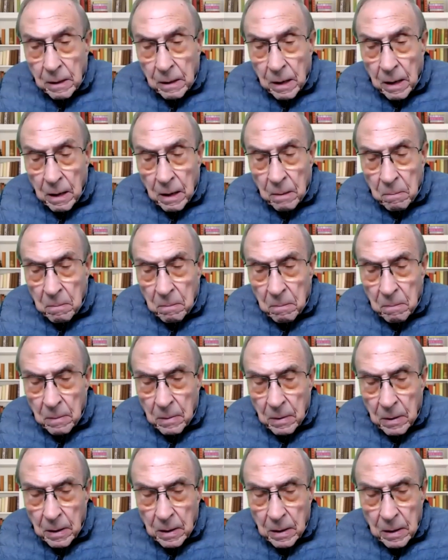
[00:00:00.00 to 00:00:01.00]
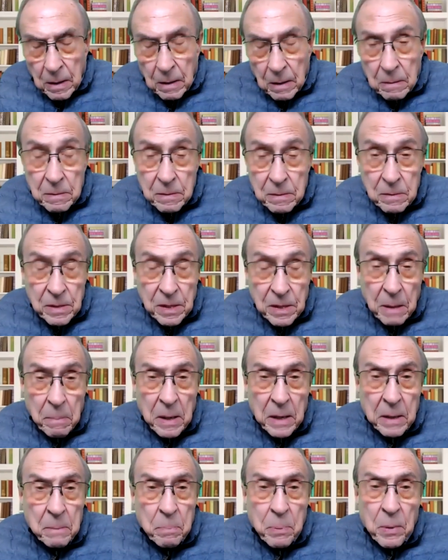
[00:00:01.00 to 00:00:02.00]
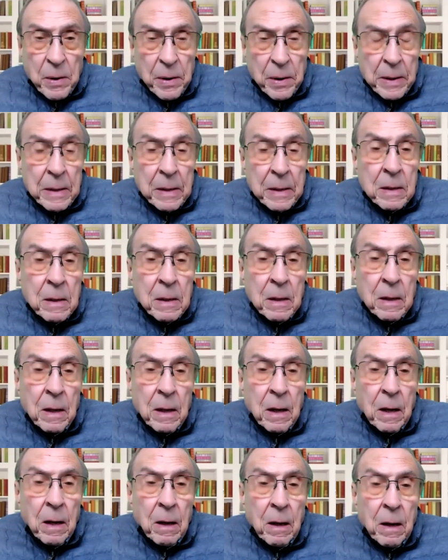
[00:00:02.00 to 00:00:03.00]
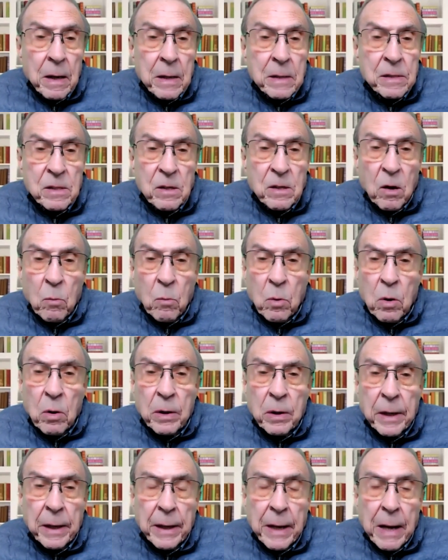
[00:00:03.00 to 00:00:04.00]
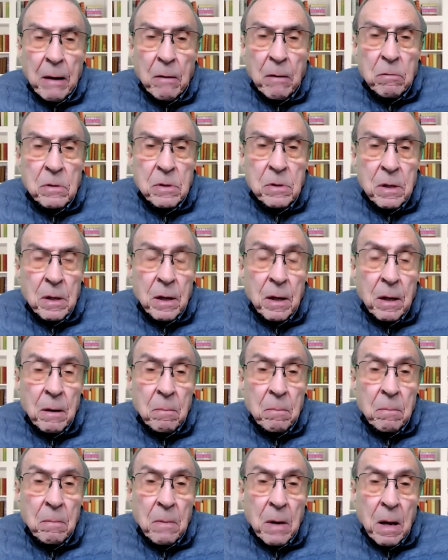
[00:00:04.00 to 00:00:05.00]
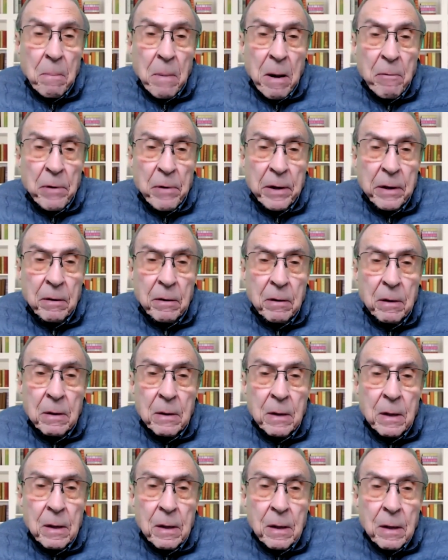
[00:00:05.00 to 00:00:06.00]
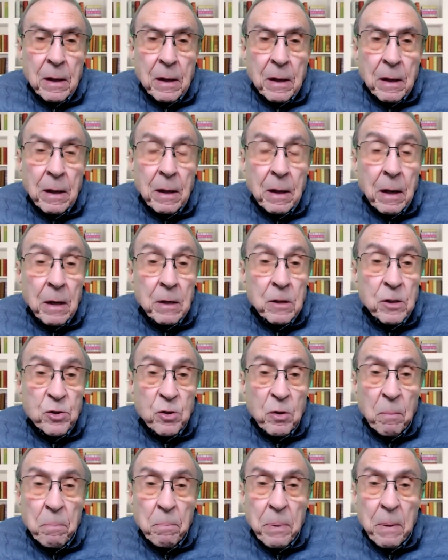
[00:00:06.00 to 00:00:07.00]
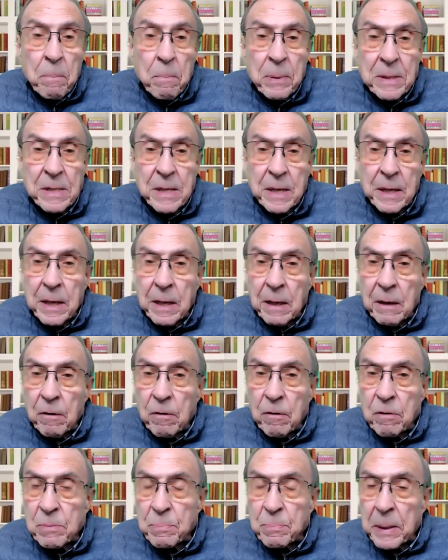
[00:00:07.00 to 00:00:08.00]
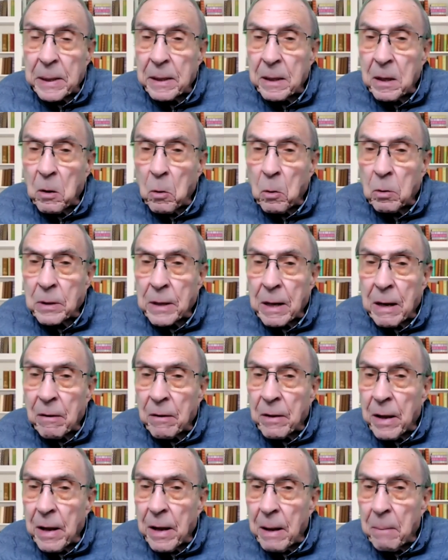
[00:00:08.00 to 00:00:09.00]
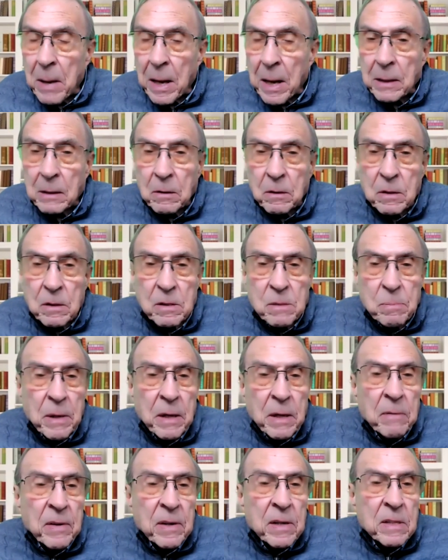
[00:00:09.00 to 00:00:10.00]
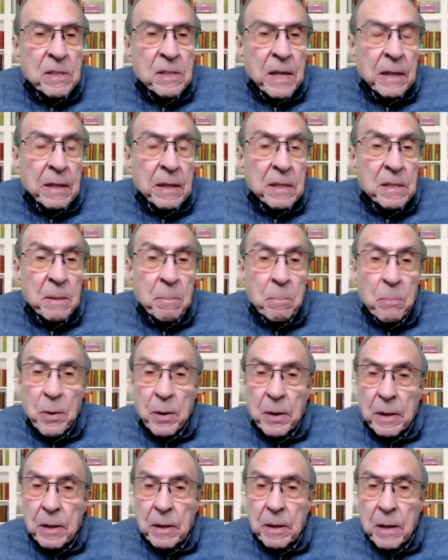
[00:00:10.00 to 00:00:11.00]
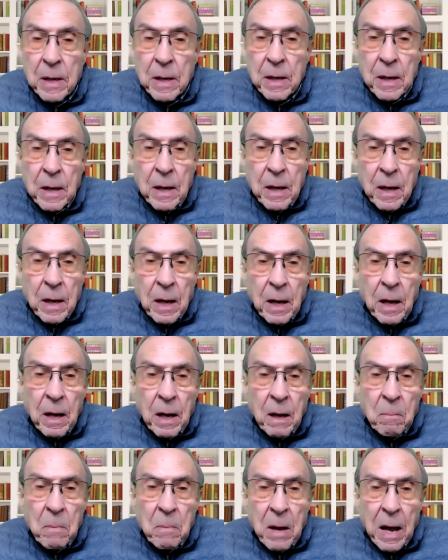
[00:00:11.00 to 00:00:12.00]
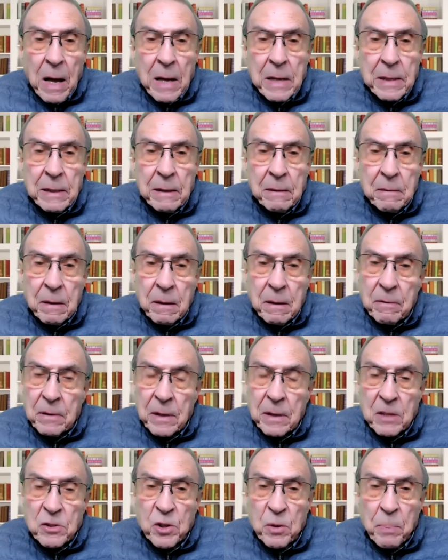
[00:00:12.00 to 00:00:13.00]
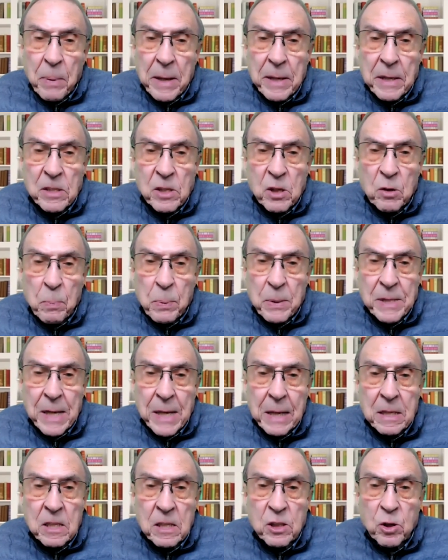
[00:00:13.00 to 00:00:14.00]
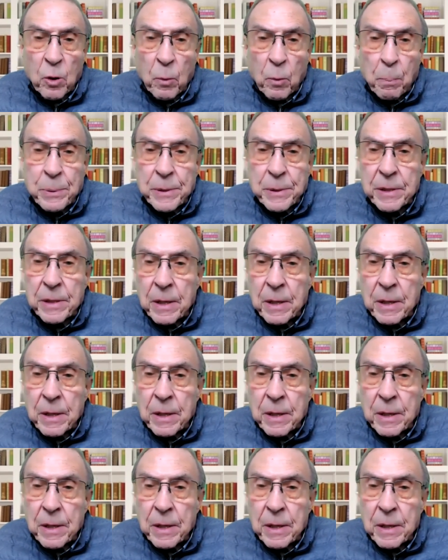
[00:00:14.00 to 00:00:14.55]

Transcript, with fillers: Um, timid Britain. Uh, it's not working out. Um, America uh, and Trump in particular has been called out there. My goodness me, if he'd have said this in Britain. Um, I, unless you pay your 2% subs,